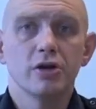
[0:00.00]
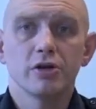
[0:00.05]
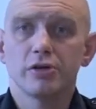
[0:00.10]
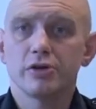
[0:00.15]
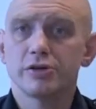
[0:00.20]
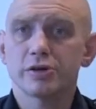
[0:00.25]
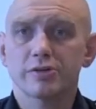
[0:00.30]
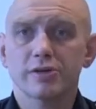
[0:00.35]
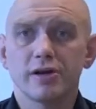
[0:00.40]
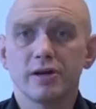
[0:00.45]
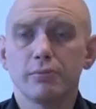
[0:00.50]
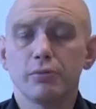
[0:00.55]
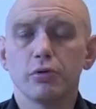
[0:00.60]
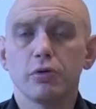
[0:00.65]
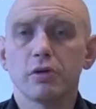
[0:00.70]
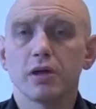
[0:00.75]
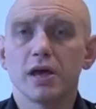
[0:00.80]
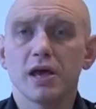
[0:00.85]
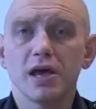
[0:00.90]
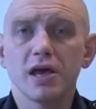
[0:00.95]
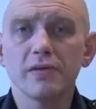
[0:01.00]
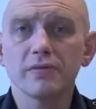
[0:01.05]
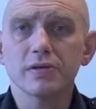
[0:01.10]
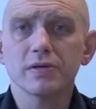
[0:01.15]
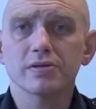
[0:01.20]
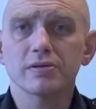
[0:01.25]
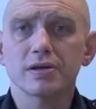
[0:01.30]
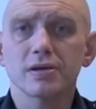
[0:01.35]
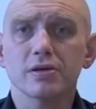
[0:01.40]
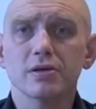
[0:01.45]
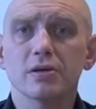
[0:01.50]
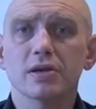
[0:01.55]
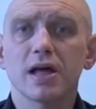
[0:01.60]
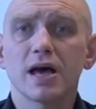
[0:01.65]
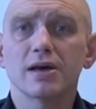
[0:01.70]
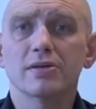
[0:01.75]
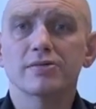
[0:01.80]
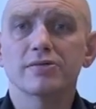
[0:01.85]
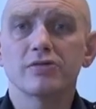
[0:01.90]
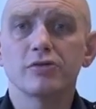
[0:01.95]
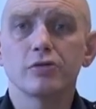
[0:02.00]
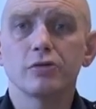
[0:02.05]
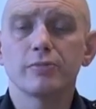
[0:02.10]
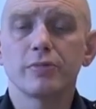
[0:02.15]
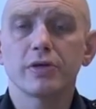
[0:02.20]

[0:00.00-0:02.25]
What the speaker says: You're just going to pull every single last tube